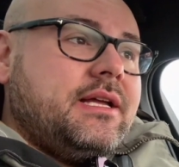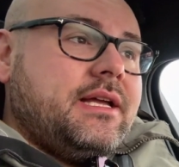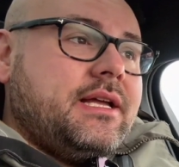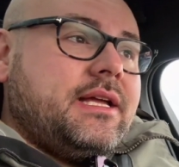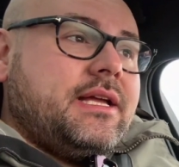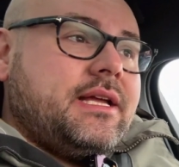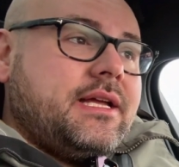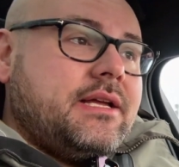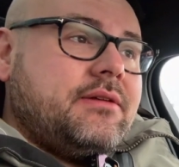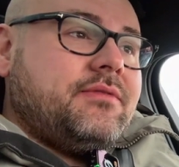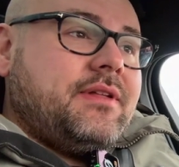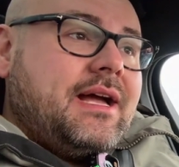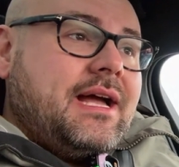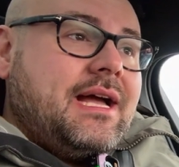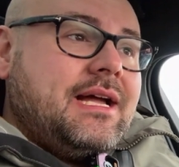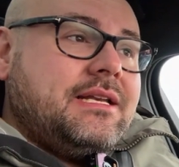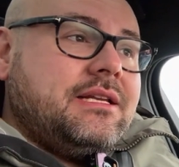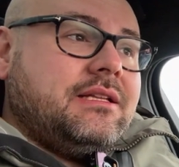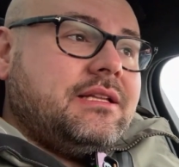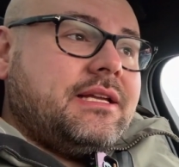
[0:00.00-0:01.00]
The
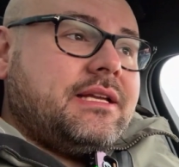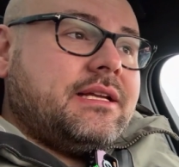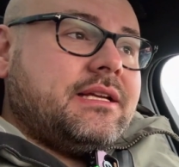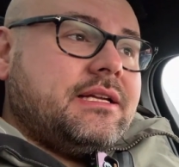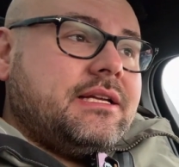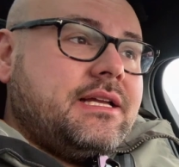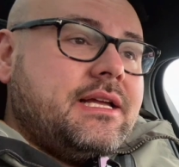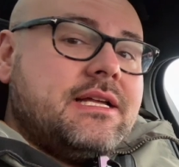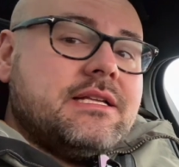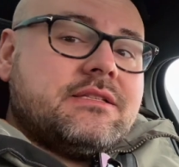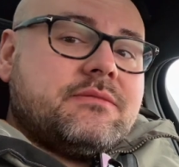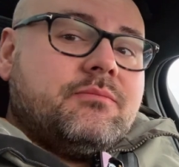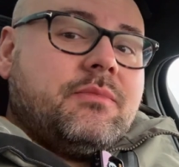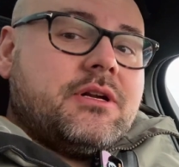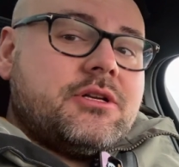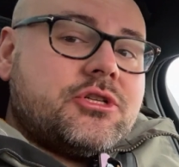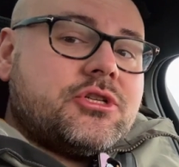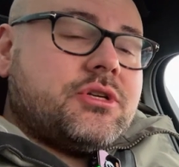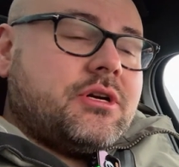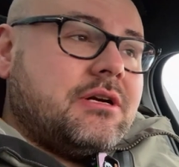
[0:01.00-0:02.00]
handling is
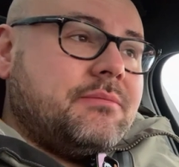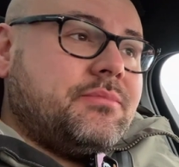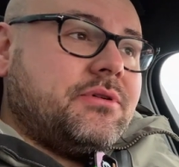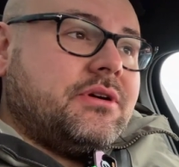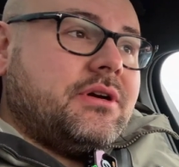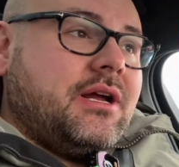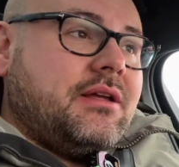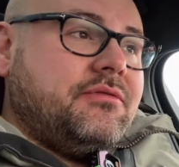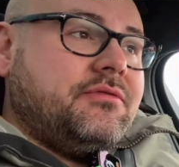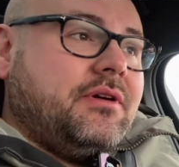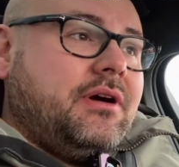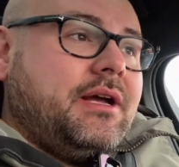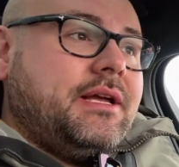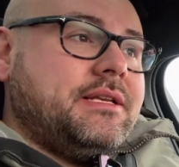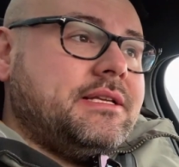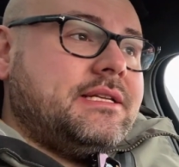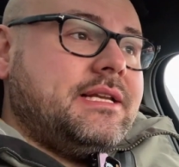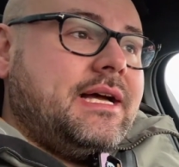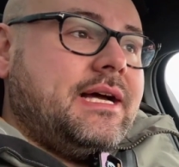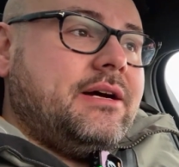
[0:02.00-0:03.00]
much sharper, I
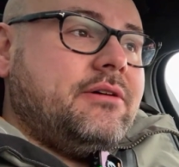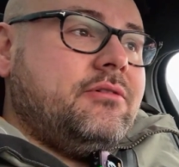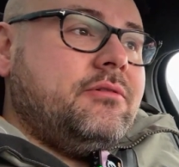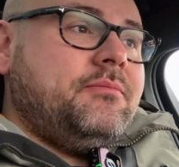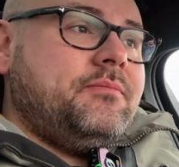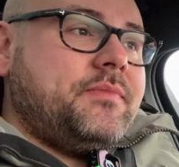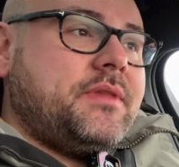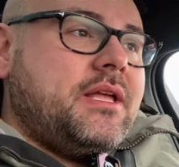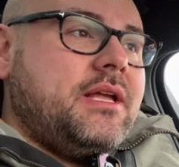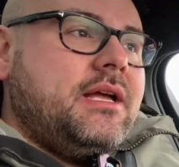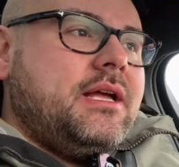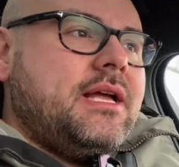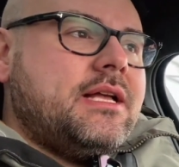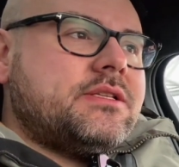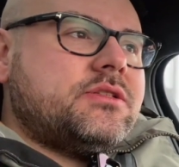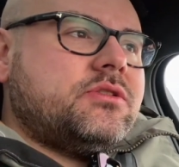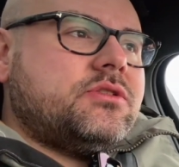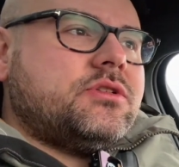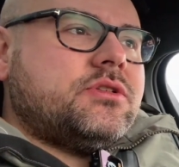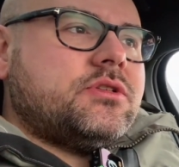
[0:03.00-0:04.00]
find now.
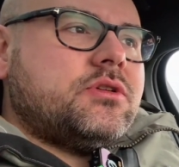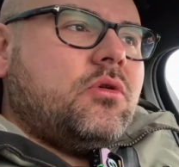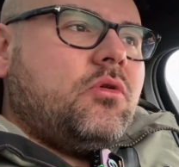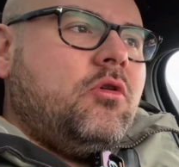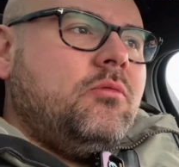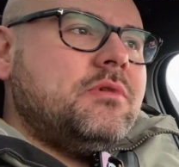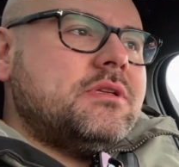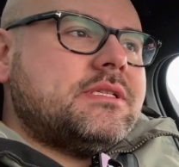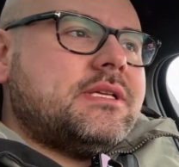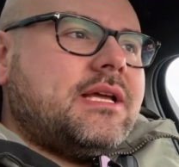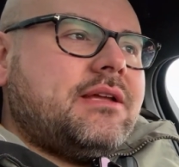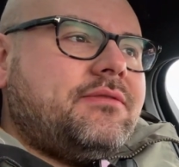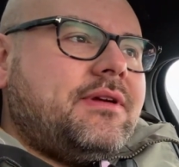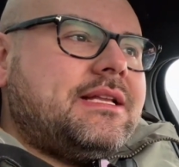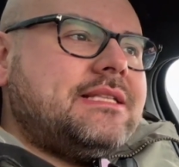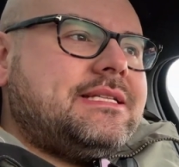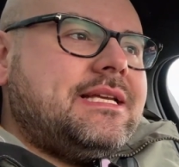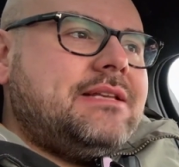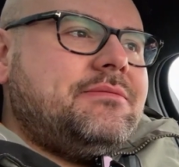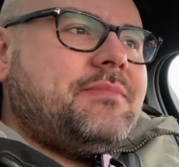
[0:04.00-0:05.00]
It's almost like
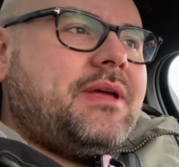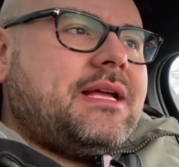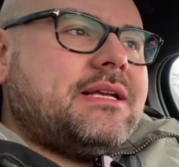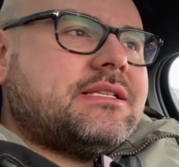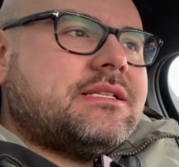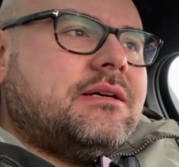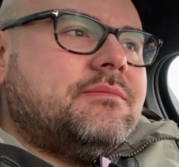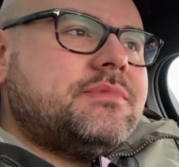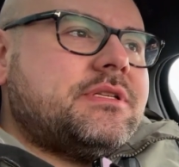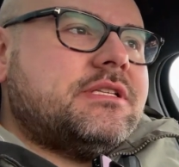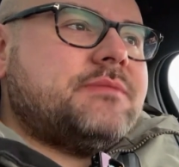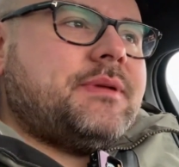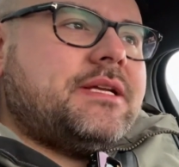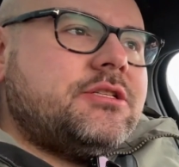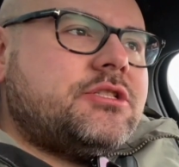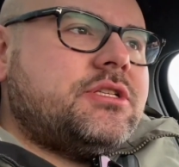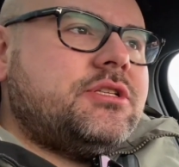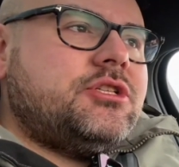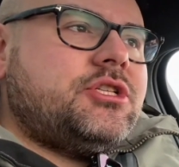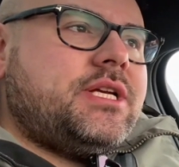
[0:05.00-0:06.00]
they did make some
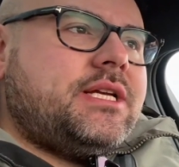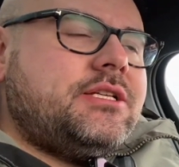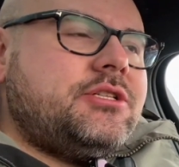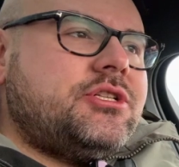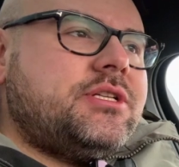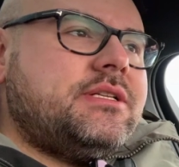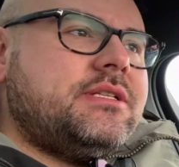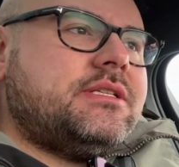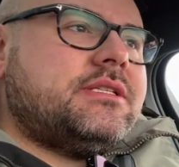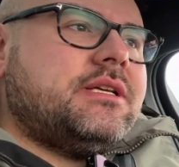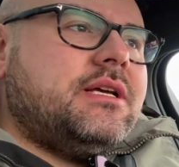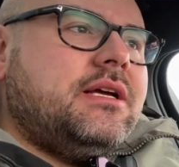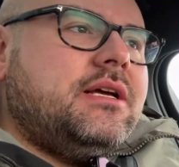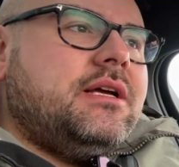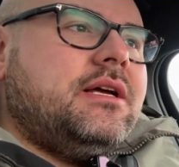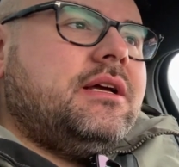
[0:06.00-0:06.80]
suspension changes.